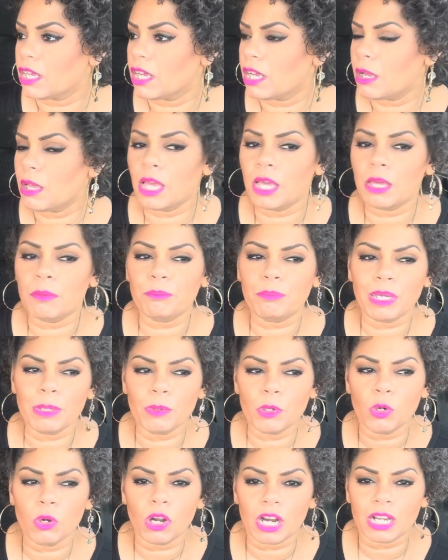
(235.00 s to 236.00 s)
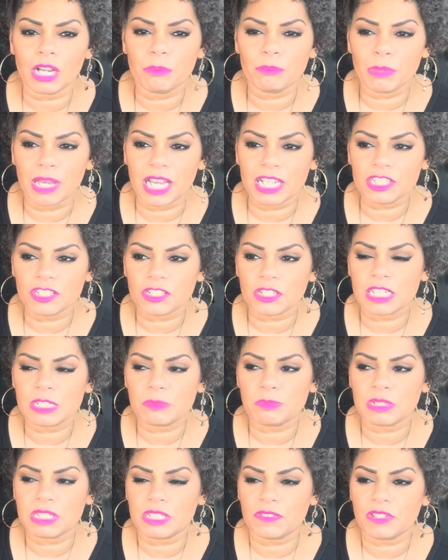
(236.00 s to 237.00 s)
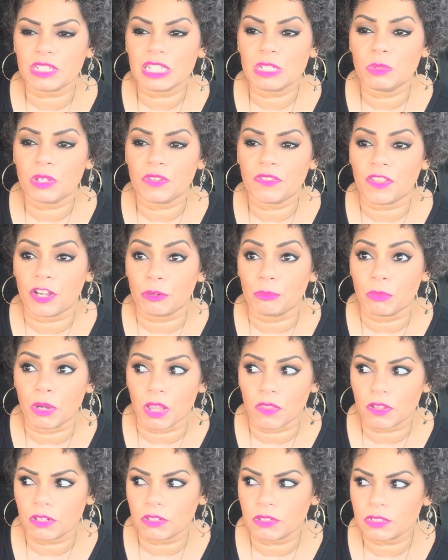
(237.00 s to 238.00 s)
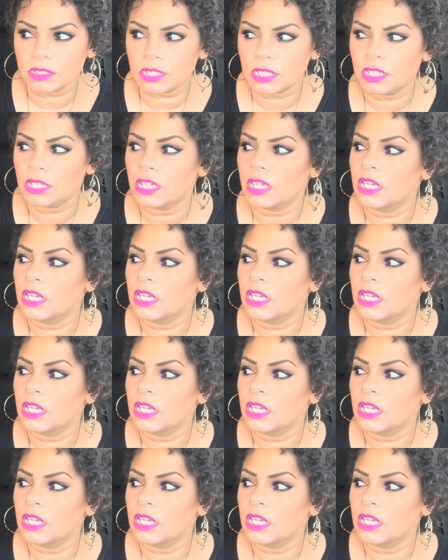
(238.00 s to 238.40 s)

And people who are enmeshed, specifically with their mothers,